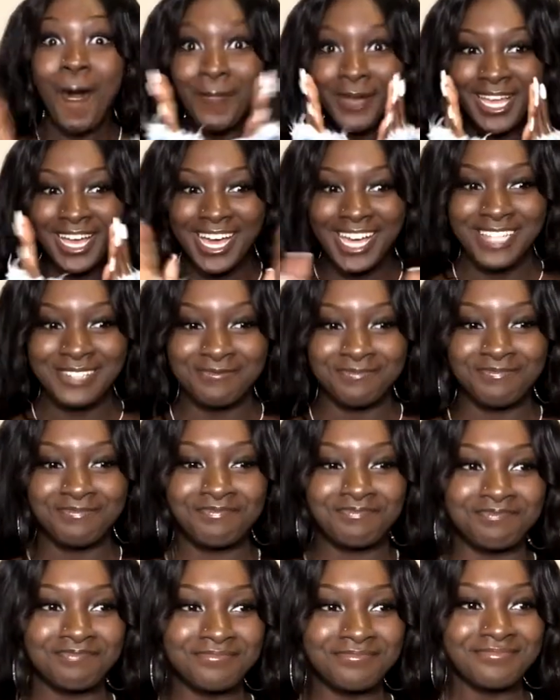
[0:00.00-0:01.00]
oh my god
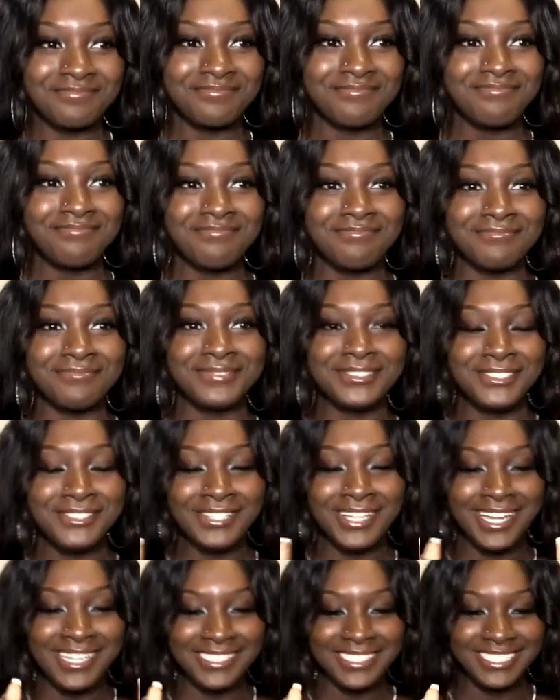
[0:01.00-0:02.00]

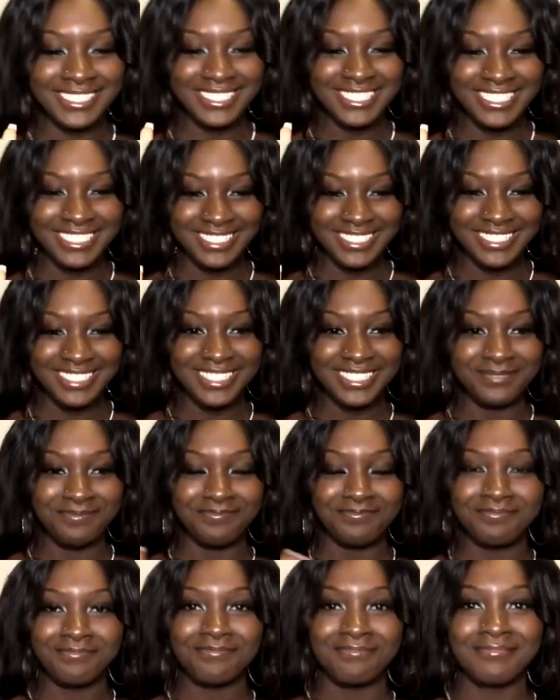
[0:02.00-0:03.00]
you guys listen listen
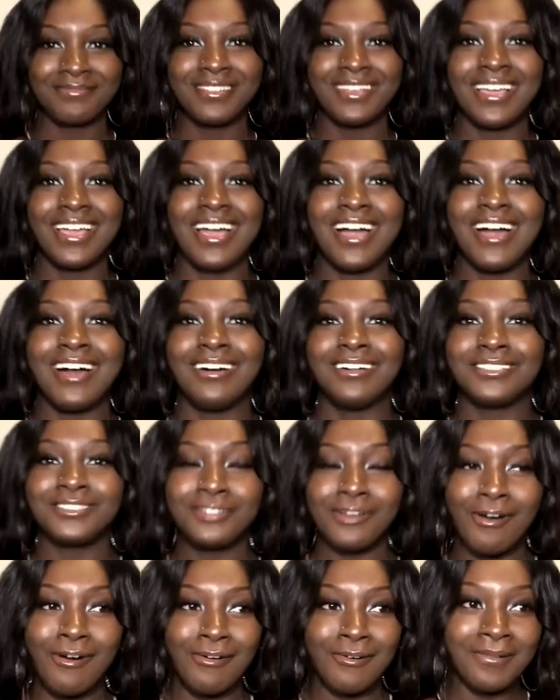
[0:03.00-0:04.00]
listen
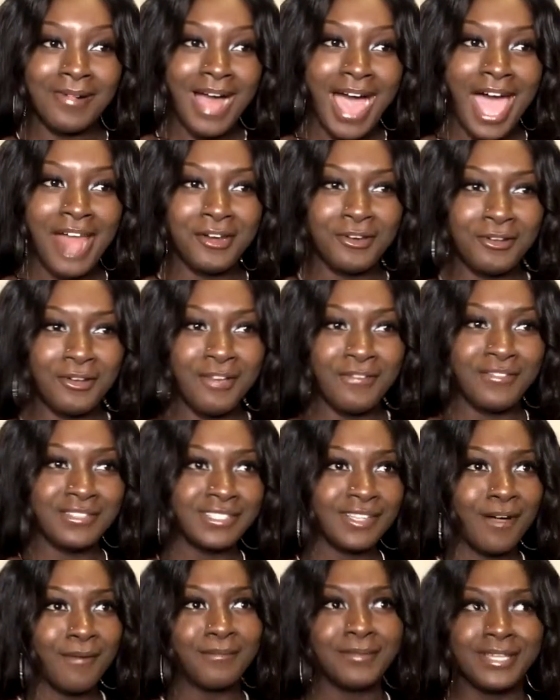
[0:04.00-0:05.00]
so i don't know if it's
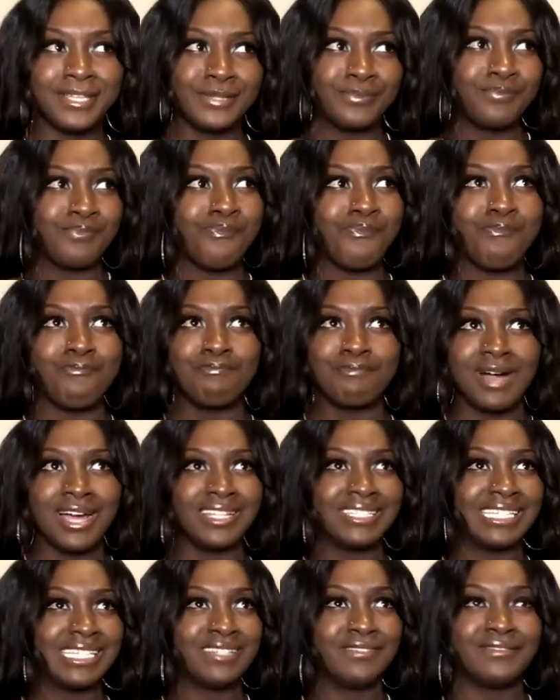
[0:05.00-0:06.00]
gonna be
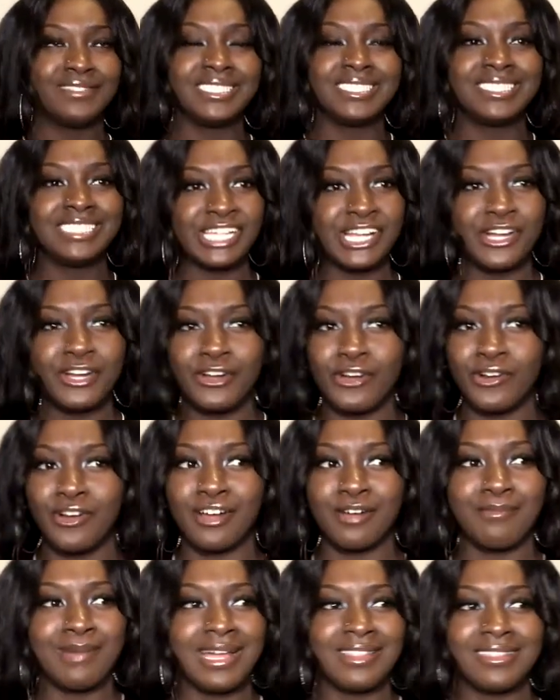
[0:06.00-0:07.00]
by the end of this year
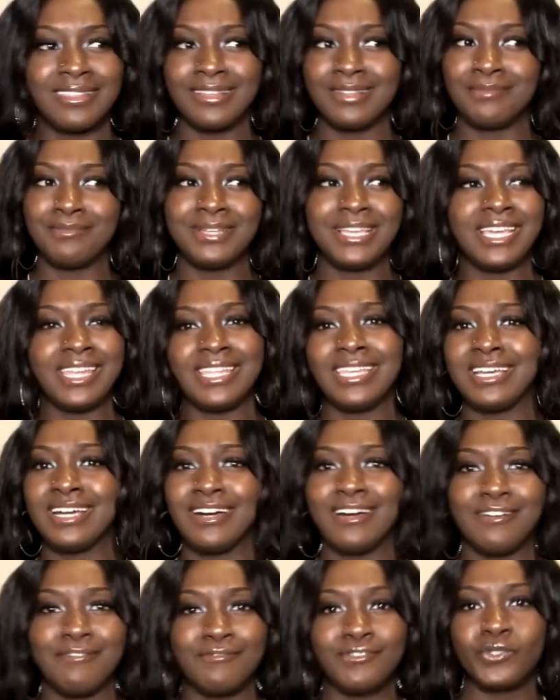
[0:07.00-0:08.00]
or by the beginning
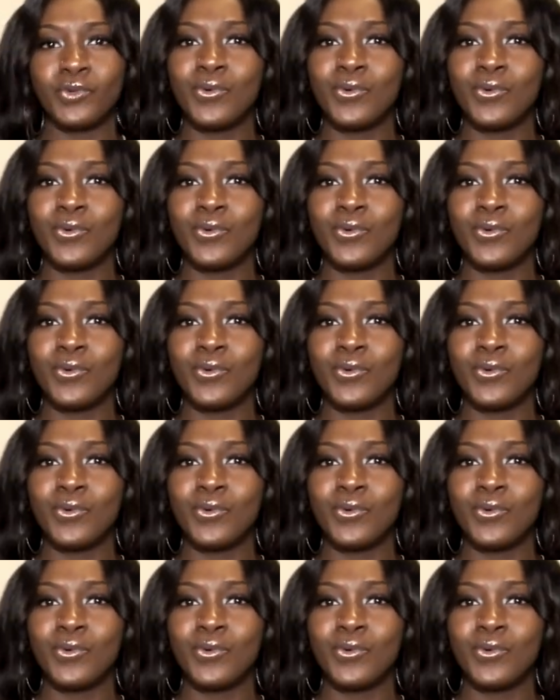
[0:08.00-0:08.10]
of